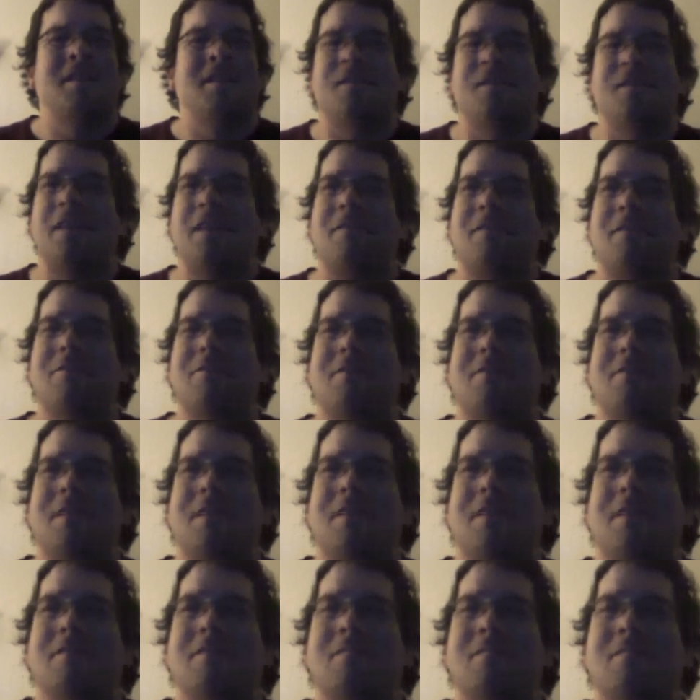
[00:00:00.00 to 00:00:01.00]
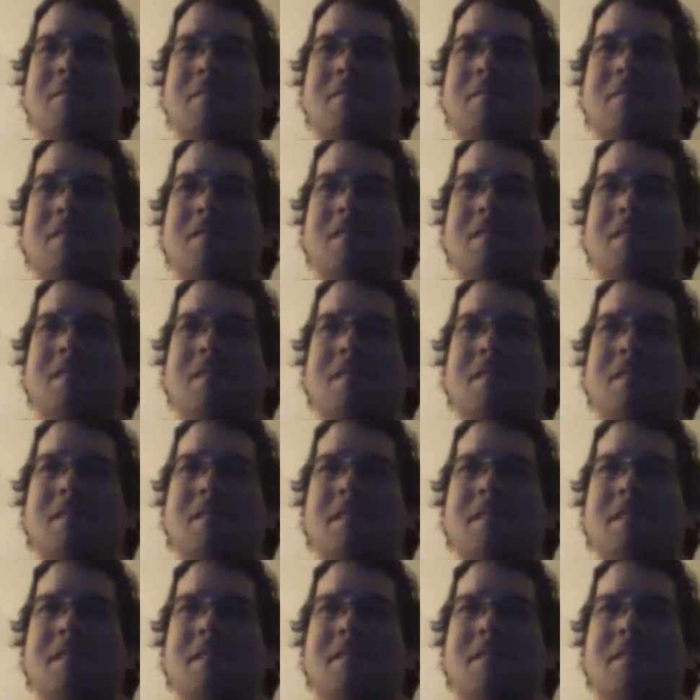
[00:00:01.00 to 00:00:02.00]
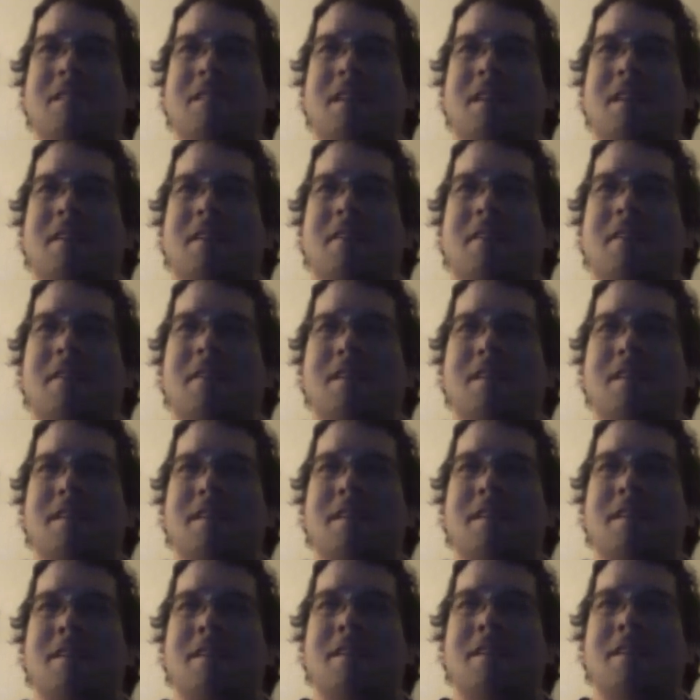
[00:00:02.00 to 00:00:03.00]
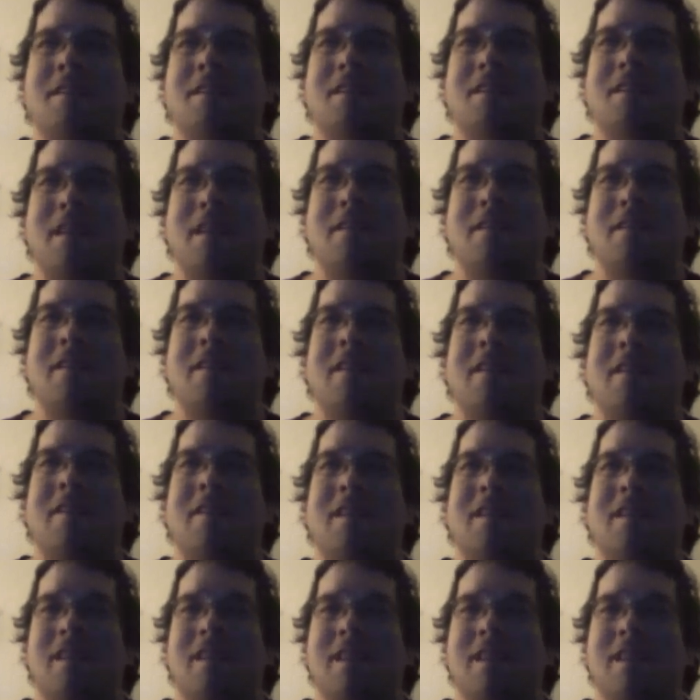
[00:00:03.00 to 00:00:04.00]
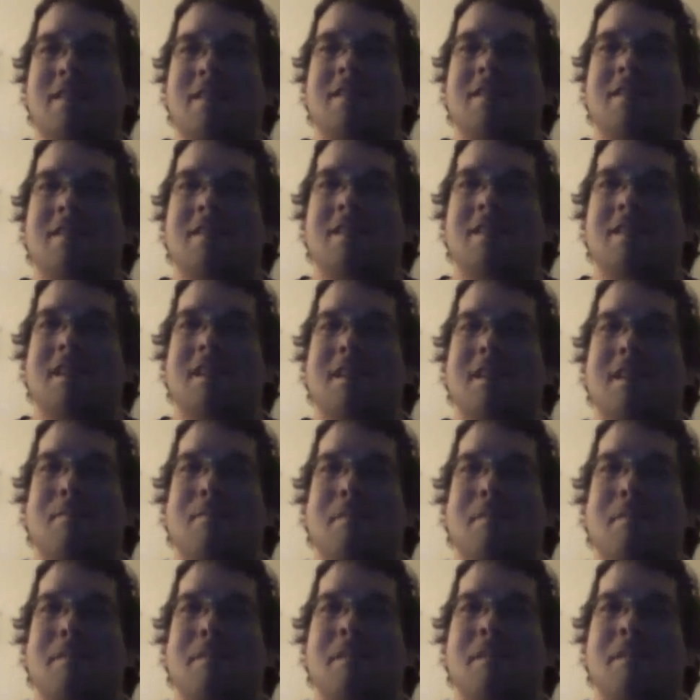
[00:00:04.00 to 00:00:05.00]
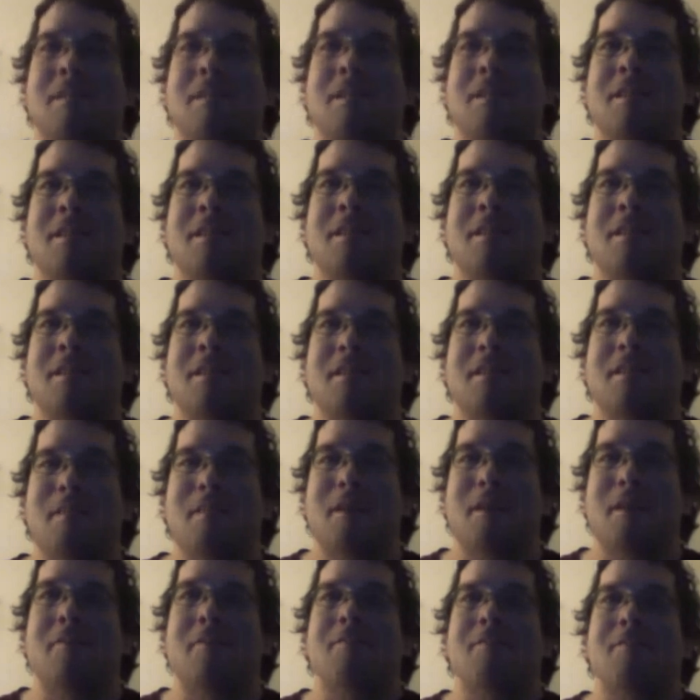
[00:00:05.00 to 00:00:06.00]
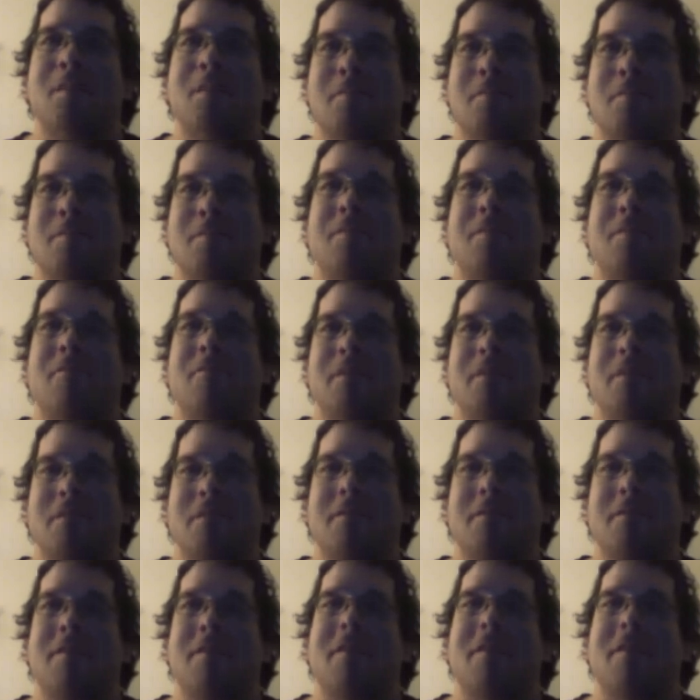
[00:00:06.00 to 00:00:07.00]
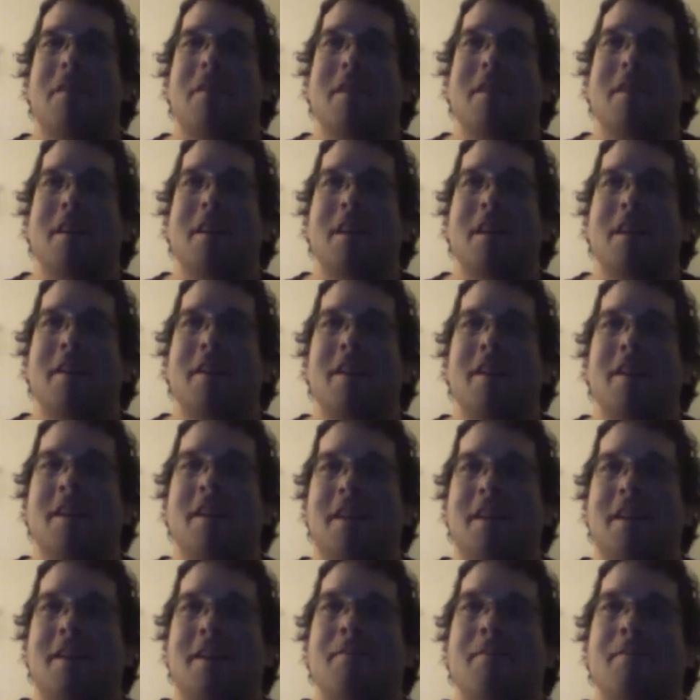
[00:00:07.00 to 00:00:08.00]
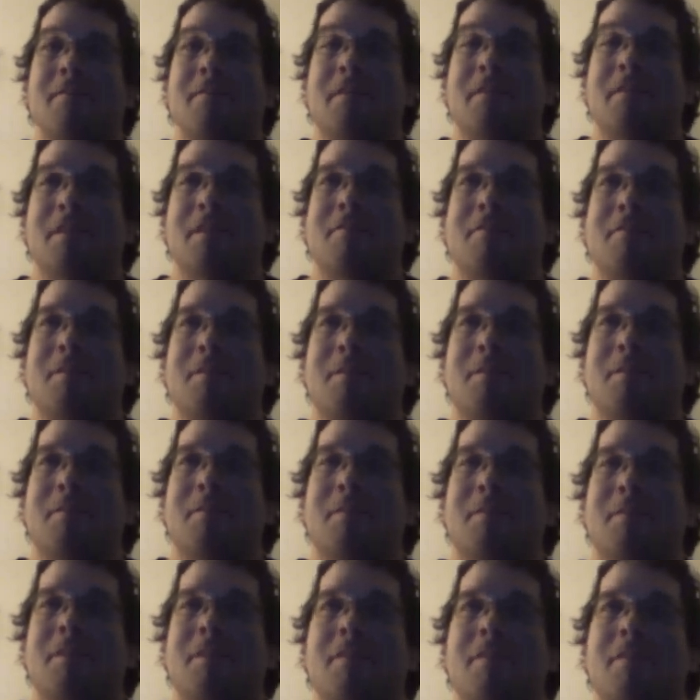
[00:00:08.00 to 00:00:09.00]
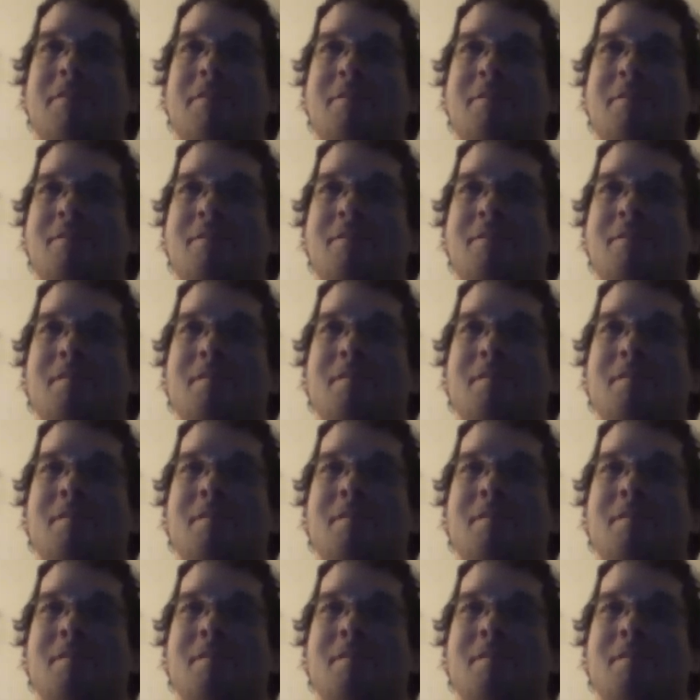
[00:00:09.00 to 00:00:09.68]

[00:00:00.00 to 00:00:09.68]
5 or 6 when the Tonya Harding Nancy Kerrigan incident happened. If I remember it vividly, like a lot of people, I remember it. It's